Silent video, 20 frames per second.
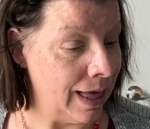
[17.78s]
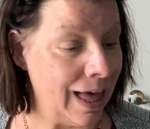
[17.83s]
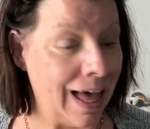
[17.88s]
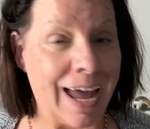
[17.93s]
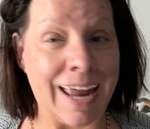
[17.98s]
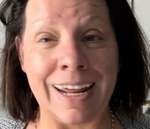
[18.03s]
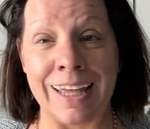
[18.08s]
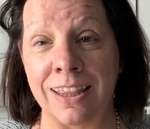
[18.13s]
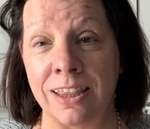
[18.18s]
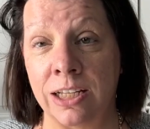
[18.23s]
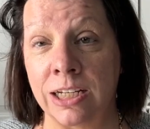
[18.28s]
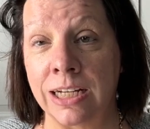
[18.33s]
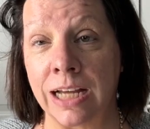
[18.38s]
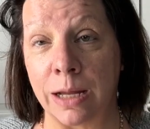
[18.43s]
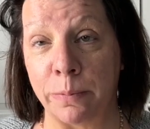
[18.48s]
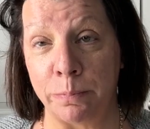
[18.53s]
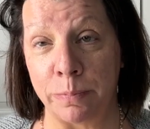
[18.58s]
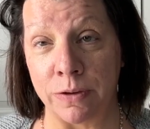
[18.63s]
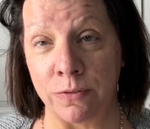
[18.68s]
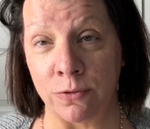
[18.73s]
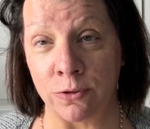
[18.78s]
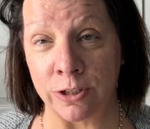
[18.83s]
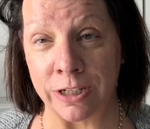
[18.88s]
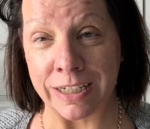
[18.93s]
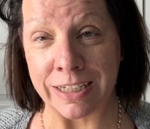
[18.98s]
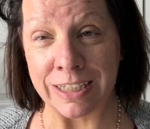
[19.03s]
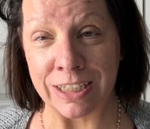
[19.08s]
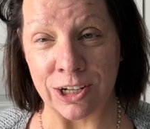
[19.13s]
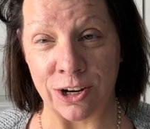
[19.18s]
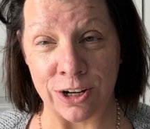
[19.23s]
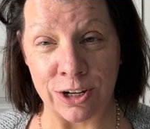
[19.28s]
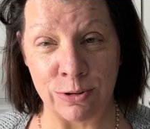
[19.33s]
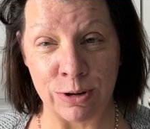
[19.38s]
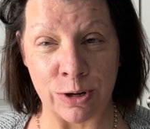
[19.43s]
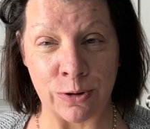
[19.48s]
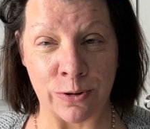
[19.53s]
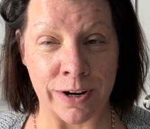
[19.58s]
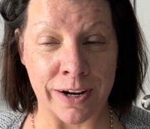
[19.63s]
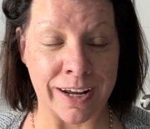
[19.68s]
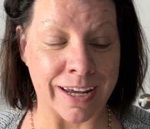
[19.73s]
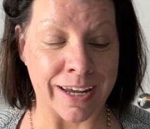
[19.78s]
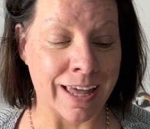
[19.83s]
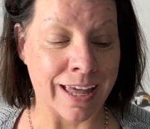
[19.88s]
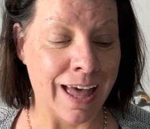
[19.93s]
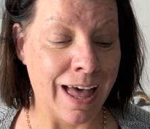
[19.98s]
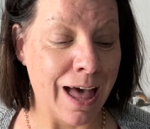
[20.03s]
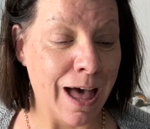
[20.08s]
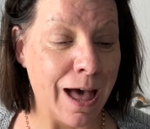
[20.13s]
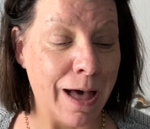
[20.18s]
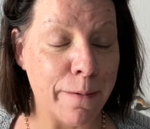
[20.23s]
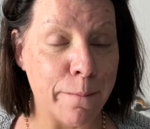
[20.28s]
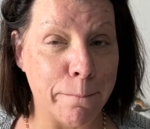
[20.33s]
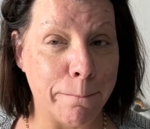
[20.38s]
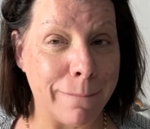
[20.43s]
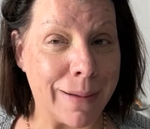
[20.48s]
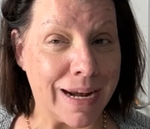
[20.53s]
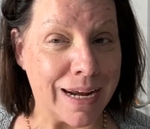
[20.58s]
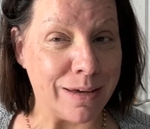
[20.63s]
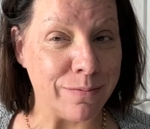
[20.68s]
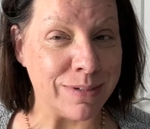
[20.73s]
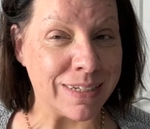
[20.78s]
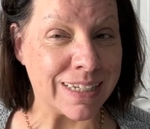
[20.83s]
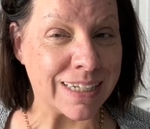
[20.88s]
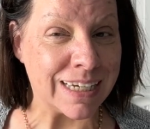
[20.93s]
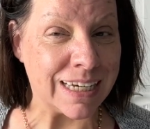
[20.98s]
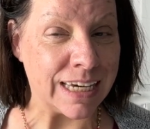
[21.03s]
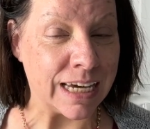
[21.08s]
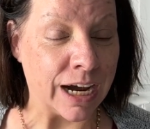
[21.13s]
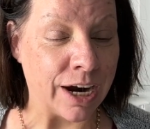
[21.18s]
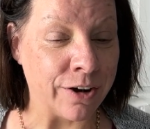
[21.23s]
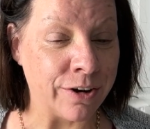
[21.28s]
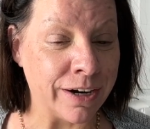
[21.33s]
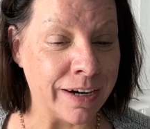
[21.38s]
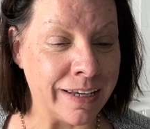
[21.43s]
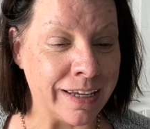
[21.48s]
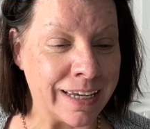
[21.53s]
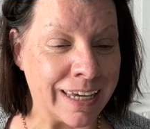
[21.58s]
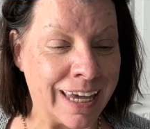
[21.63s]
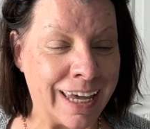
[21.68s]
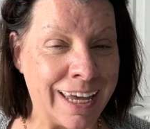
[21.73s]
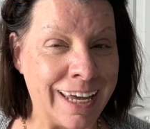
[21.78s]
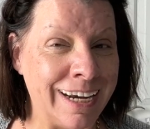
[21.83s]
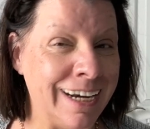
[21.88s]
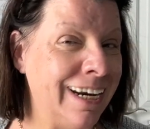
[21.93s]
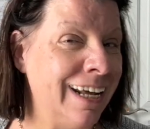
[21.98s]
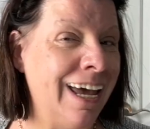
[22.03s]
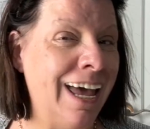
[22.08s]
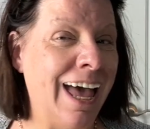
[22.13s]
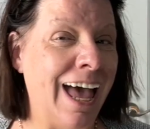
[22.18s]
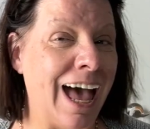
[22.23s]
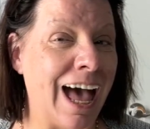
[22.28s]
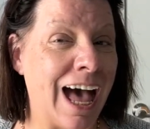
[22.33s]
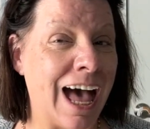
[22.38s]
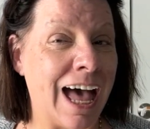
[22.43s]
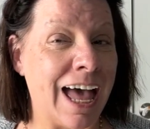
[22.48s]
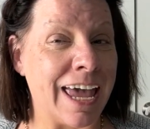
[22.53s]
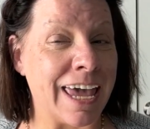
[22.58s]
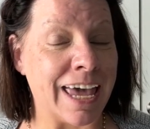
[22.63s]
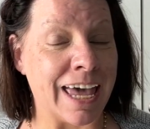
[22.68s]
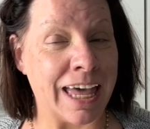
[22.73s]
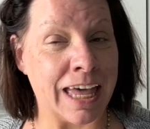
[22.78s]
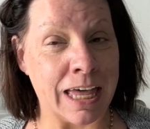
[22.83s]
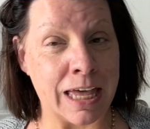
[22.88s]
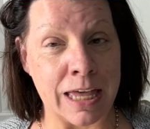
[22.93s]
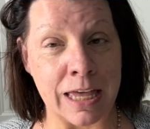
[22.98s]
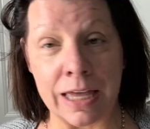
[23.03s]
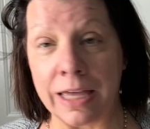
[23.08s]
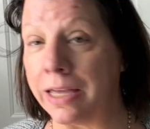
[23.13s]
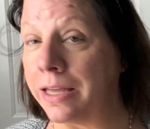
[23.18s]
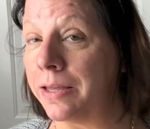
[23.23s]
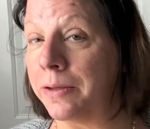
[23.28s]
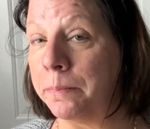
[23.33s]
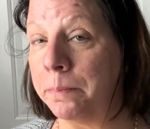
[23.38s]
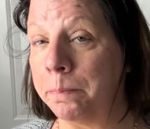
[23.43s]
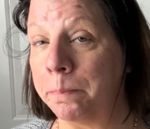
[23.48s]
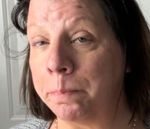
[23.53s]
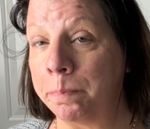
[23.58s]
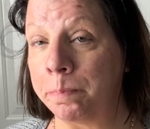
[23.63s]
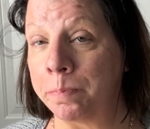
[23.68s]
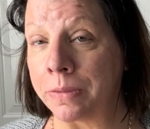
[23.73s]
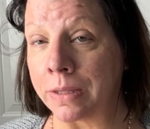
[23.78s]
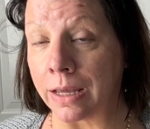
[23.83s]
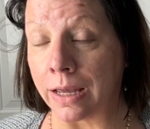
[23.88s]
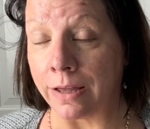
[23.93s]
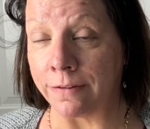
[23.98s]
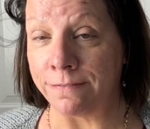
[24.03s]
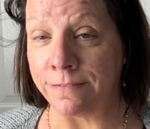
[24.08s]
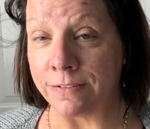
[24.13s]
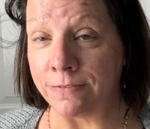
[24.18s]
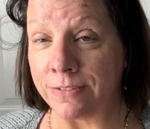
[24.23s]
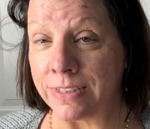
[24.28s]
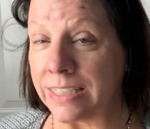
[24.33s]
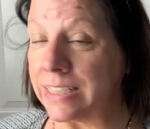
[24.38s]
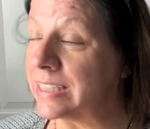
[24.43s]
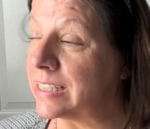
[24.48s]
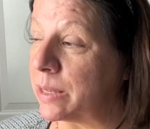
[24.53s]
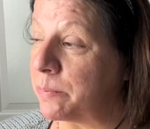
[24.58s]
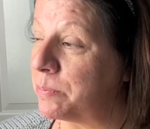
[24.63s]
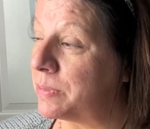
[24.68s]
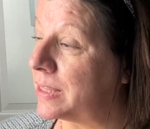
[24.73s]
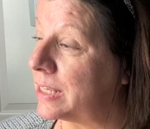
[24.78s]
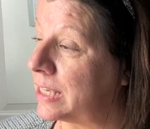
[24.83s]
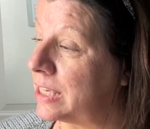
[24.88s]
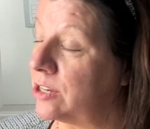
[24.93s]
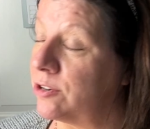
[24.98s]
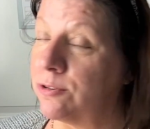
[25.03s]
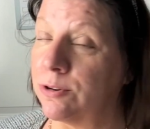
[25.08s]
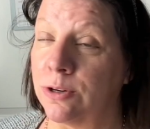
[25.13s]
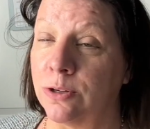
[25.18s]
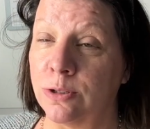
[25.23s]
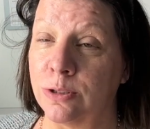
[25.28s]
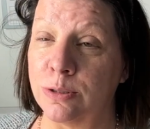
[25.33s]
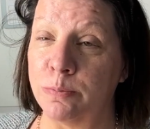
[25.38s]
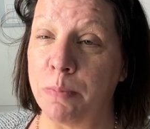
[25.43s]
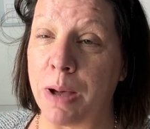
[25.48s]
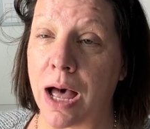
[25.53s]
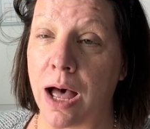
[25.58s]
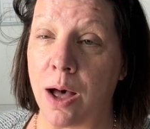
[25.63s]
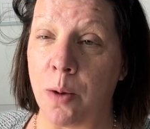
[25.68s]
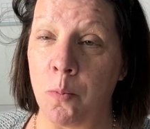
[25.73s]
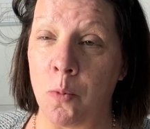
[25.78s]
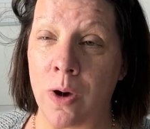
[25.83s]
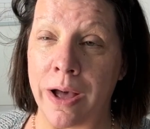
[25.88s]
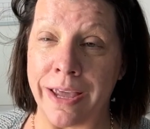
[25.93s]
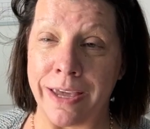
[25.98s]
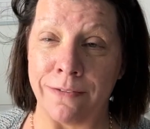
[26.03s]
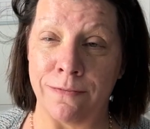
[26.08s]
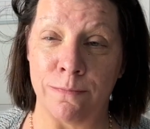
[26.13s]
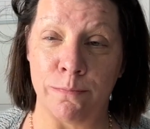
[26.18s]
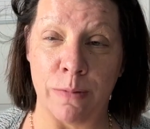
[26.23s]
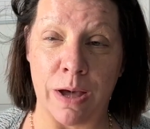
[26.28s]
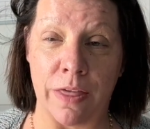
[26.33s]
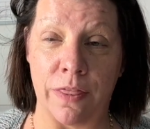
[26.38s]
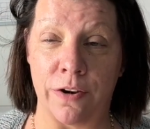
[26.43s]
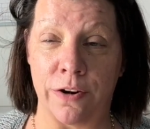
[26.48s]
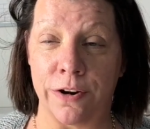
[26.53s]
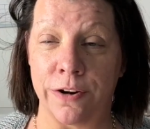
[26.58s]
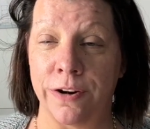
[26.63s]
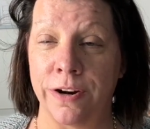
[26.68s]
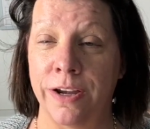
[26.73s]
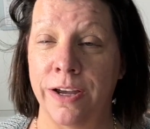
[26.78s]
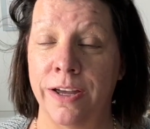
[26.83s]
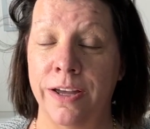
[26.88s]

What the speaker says: I didn't look up before I started recording. My name is Kiara again. I am a 50-something-year-old mom, wife, mother.